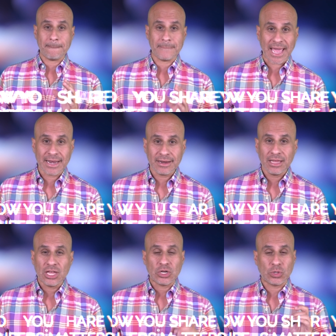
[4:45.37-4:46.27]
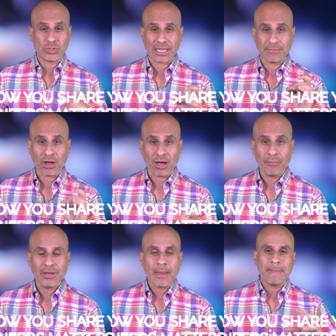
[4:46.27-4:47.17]
men to step
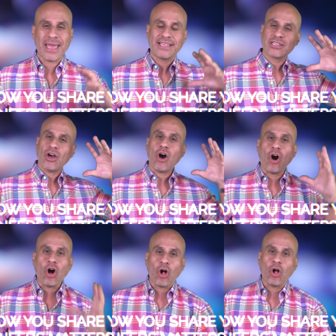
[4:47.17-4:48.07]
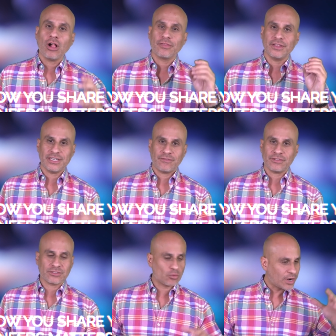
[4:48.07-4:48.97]
up makes all the
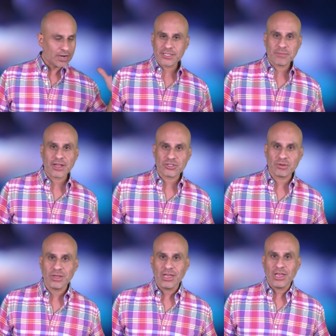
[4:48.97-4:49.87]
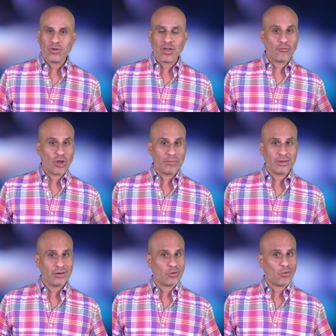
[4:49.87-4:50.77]
difference. On one end of the spectrum, you have
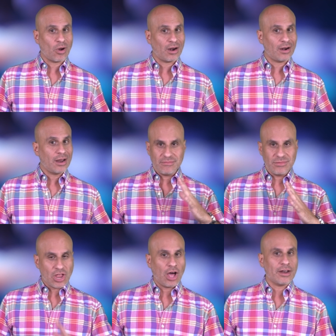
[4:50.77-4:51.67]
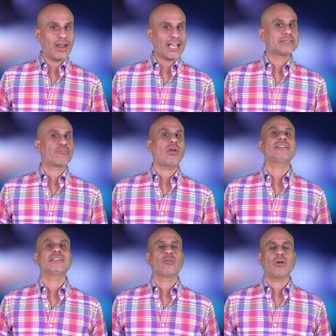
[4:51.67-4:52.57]
women who are not
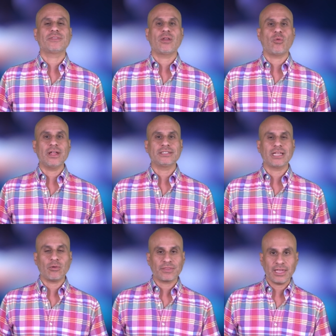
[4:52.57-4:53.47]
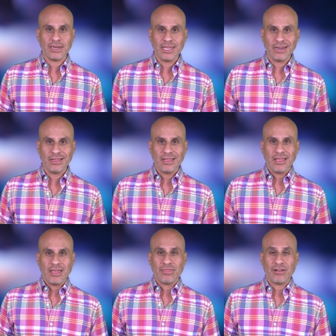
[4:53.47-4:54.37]
expressing what they want and what they need.
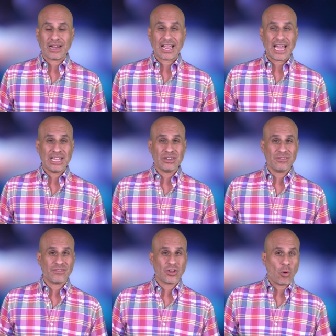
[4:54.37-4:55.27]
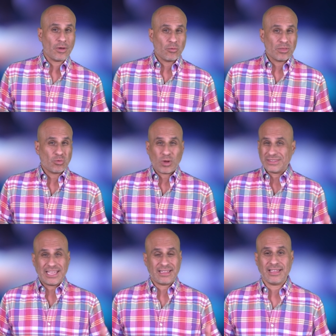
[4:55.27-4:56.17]
They're kind of going with what
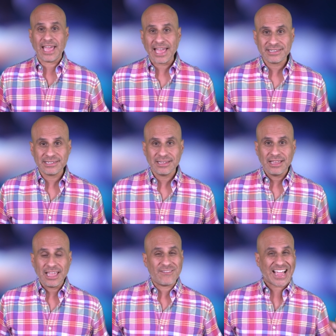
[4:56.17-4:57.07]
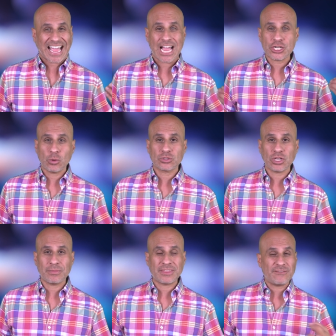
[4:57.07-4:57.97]
they can get. If a guy shows
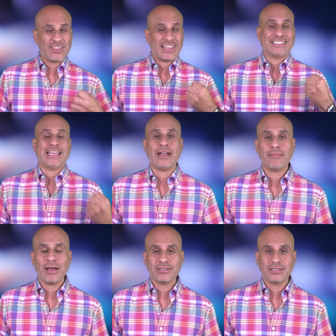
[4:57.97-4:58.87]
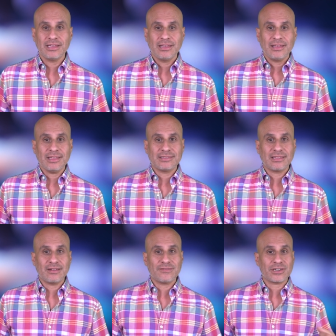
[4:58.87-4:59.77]
up, they feel excited about
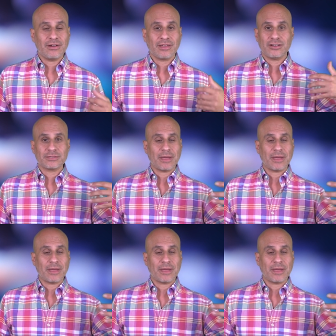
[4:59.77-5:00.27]
instead of sharing, here's